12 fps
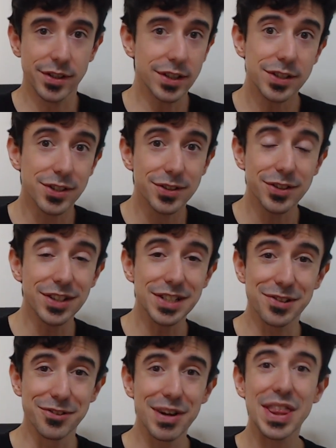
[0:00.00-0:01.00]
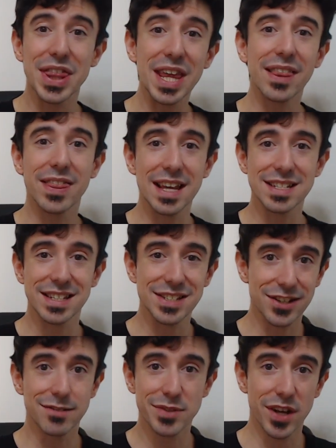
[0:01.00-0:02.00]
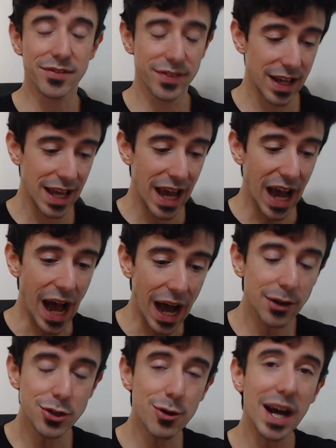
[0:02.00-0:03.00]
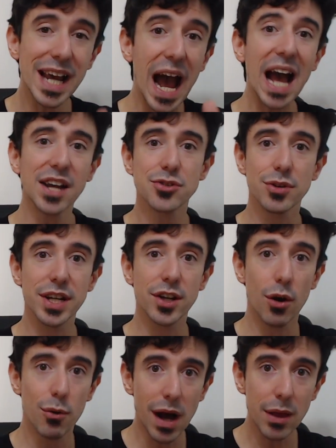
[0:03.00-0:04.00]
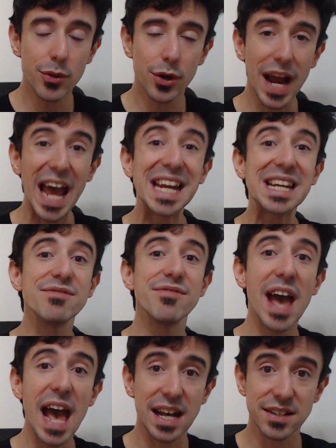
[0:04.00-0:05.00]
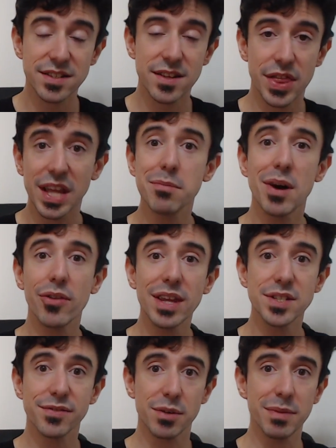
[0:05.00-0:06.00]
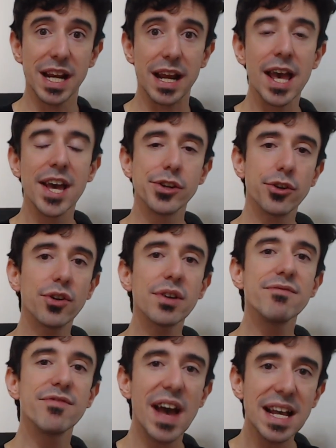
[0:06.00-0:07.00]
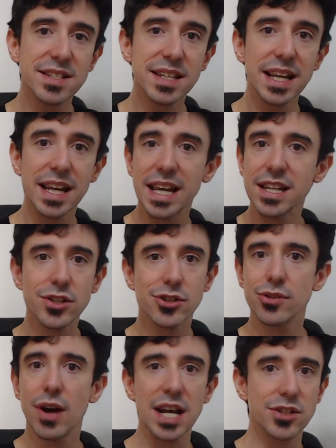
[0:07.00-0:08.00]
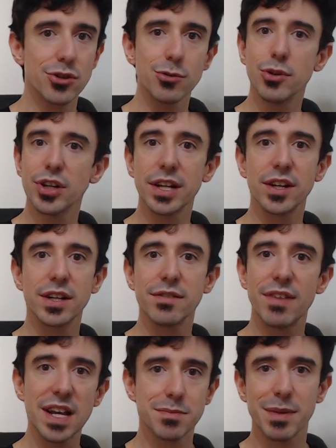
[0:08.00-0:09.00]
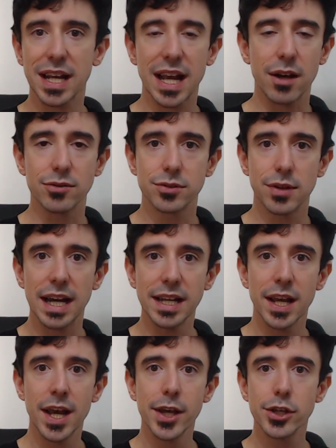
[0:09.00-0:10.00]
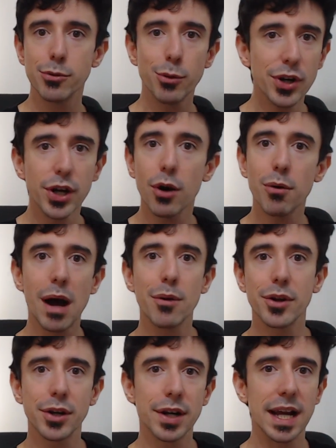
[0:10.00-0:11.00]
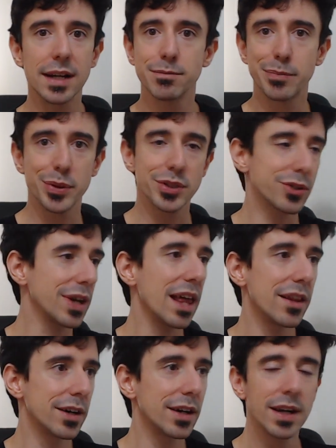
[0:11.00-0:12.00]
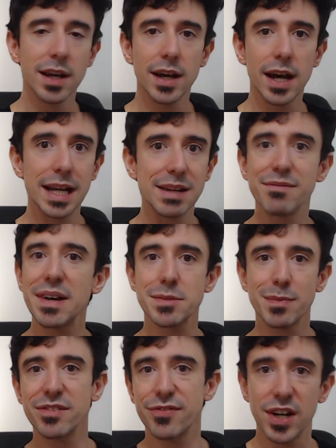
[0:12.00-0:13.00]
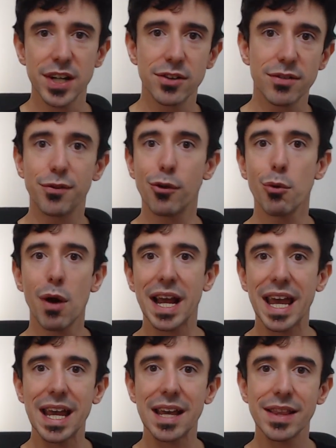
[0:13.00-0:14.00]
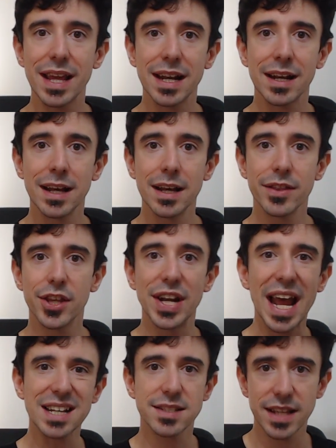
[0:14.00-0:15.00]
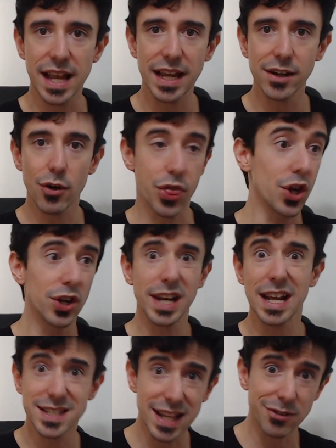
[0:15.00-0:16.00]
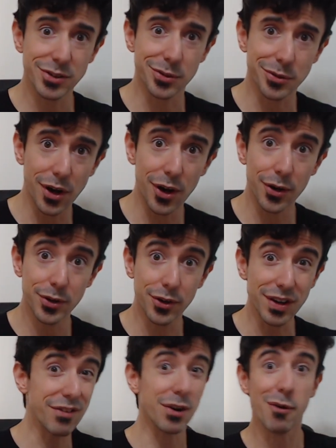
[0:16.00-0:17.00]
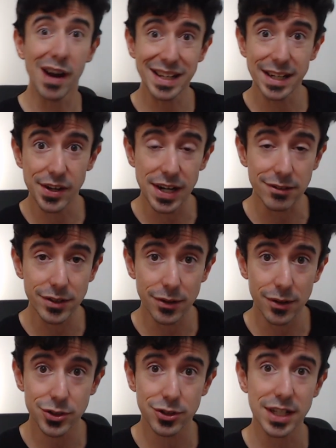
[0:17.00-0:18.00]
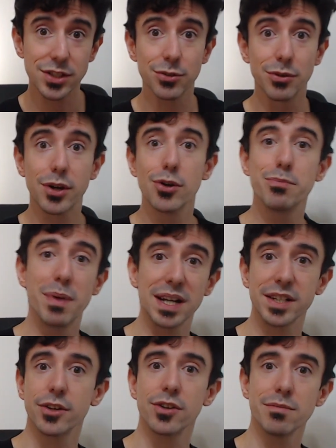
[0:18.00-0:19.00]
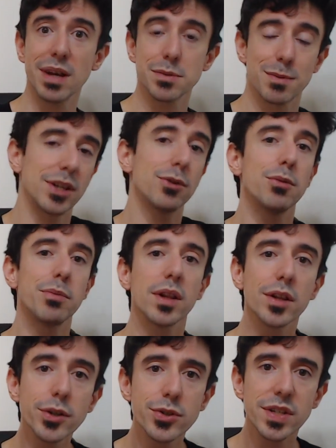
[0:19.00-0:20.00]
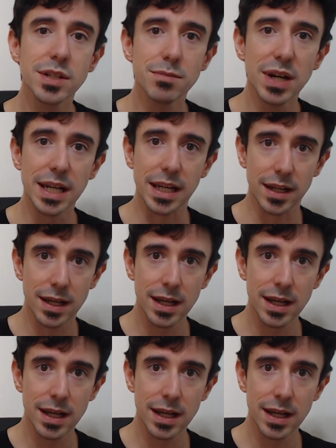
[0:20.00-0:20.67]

You need to rethink this in terms of, how do I actually go out there and invest? Think about this for a minute. You're investing into, as you would in an investment account, right? You wouldn't go out there and put together an investment fund or a 401k, and then the next day or 30 days down the road, or even 1 year down the road, trying to recoup back your investment. You will be losing money.